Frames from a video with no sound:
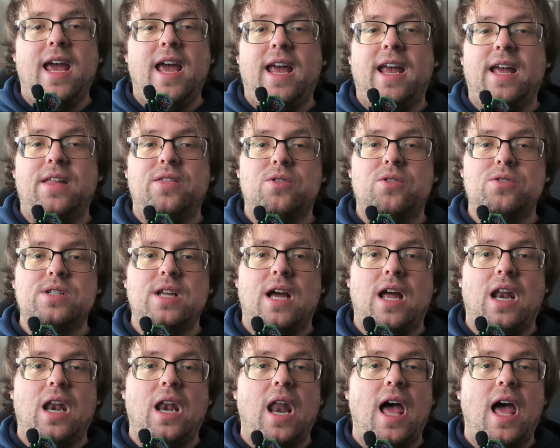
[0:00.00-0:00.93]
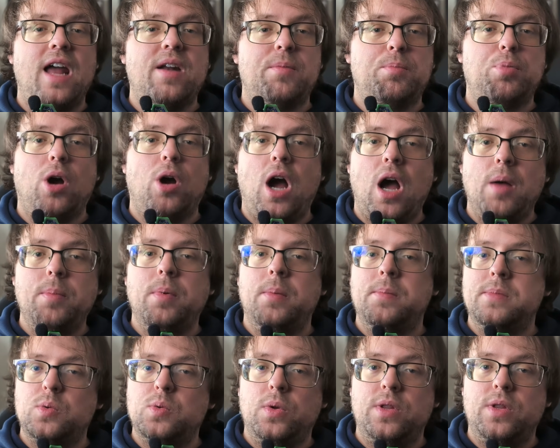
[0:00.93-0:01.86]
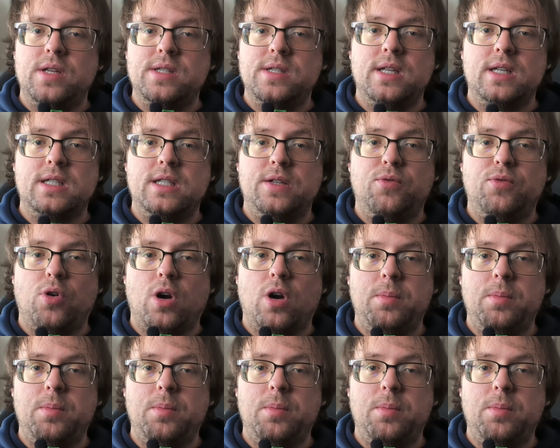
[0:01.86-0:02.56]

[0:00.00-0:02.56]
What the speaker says: And there's a lot of problems with N64